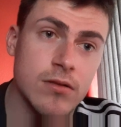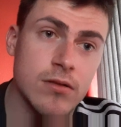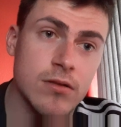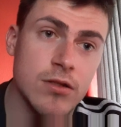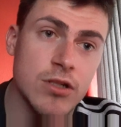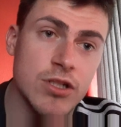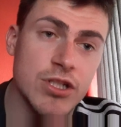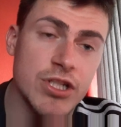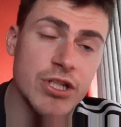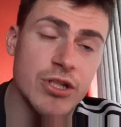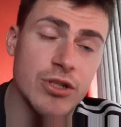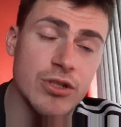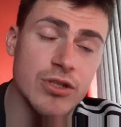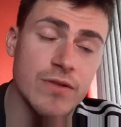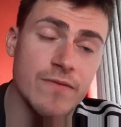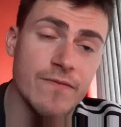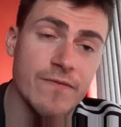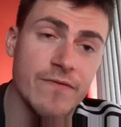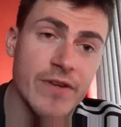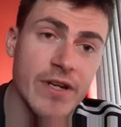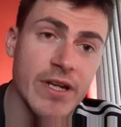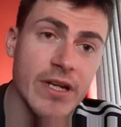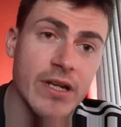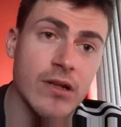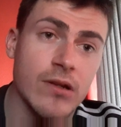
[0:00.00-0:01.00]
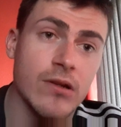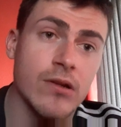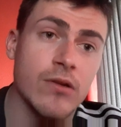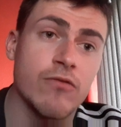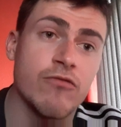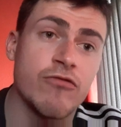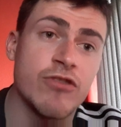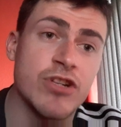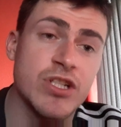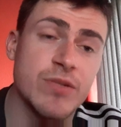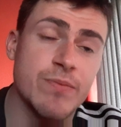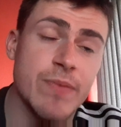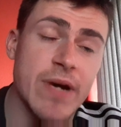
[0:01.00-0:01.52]
Because he doesn't feel
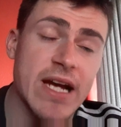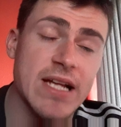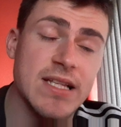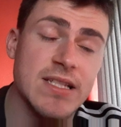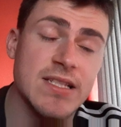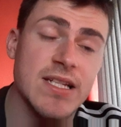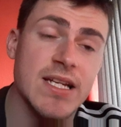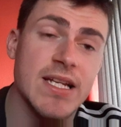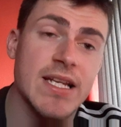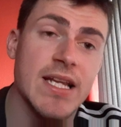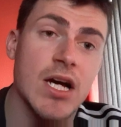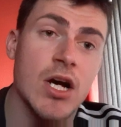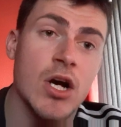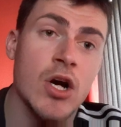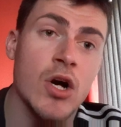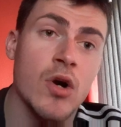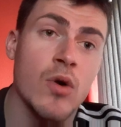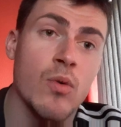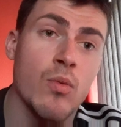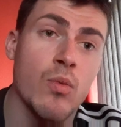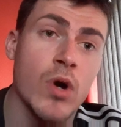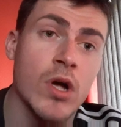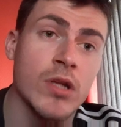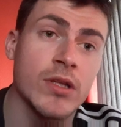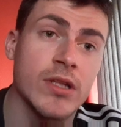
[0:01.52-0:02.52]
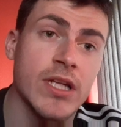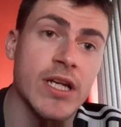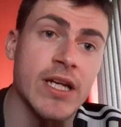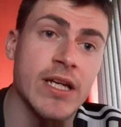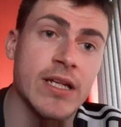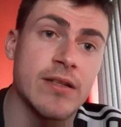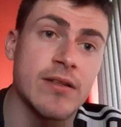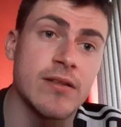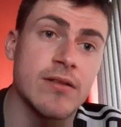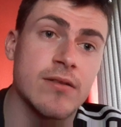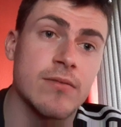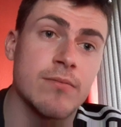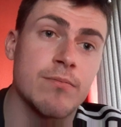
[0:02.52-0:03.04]
respected or
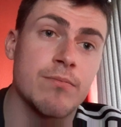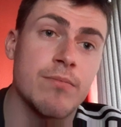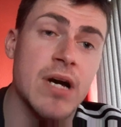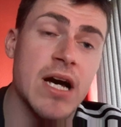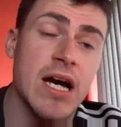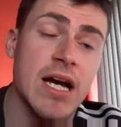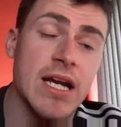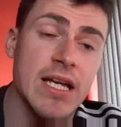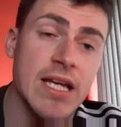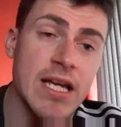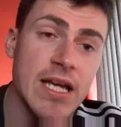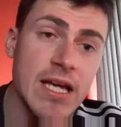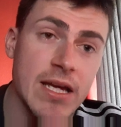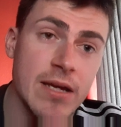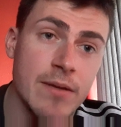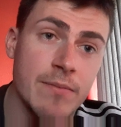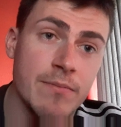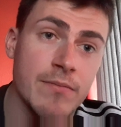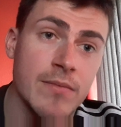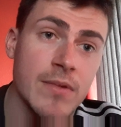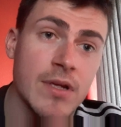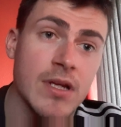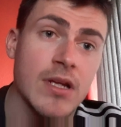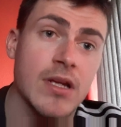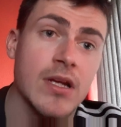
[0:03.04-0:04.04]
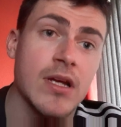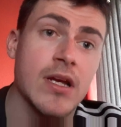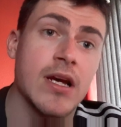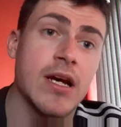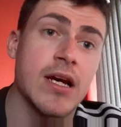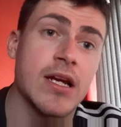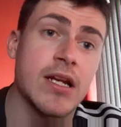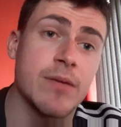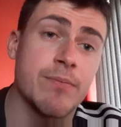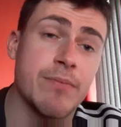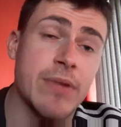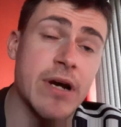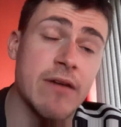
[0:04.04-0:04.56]
wanted by him.
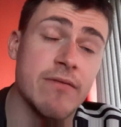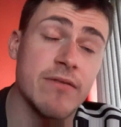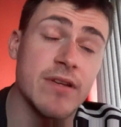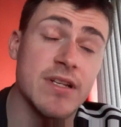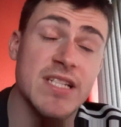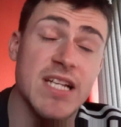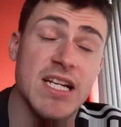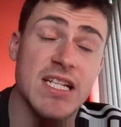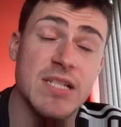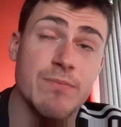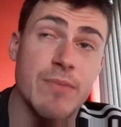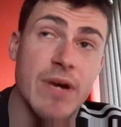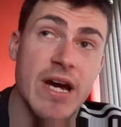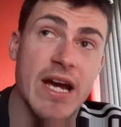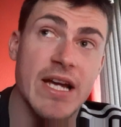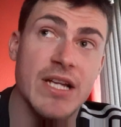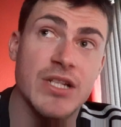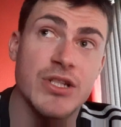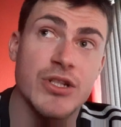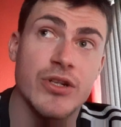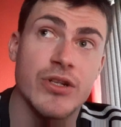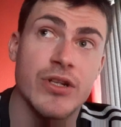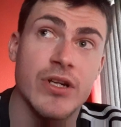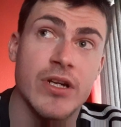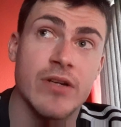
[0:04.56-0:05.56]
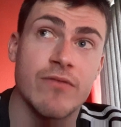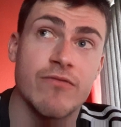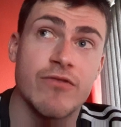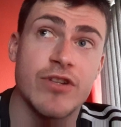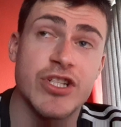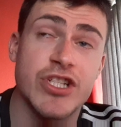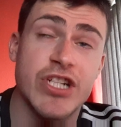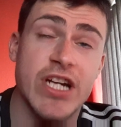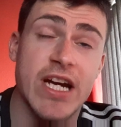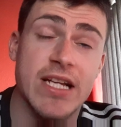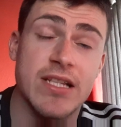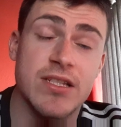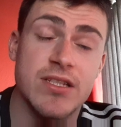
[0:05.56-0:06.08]
And apparently, says Bailly is going to
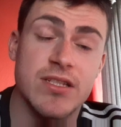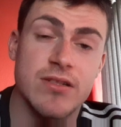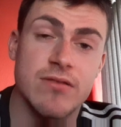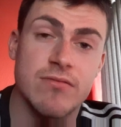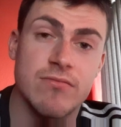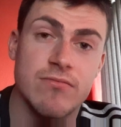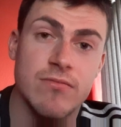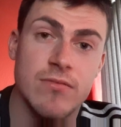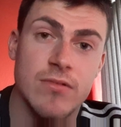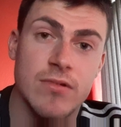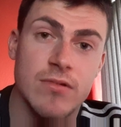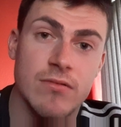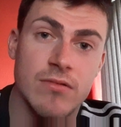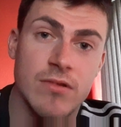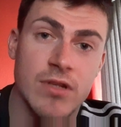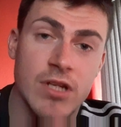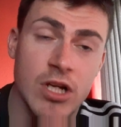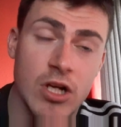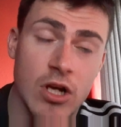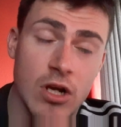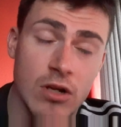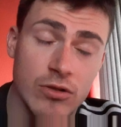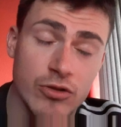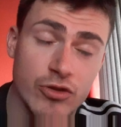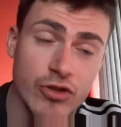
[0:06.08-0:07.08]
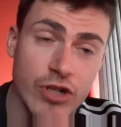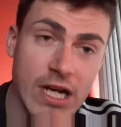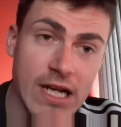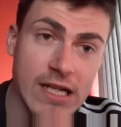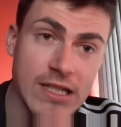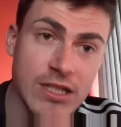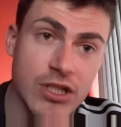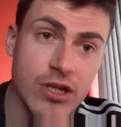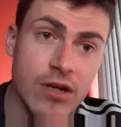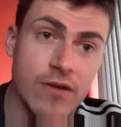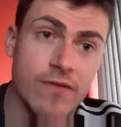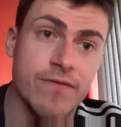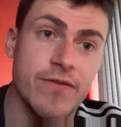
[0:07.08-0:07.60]
reject the
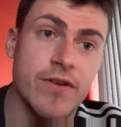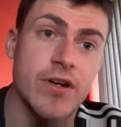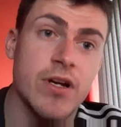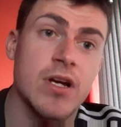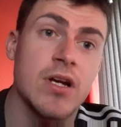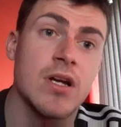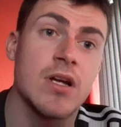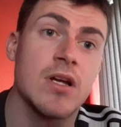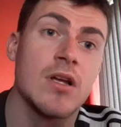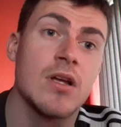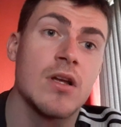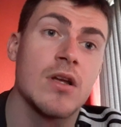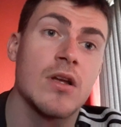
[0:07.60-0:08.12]
contract offer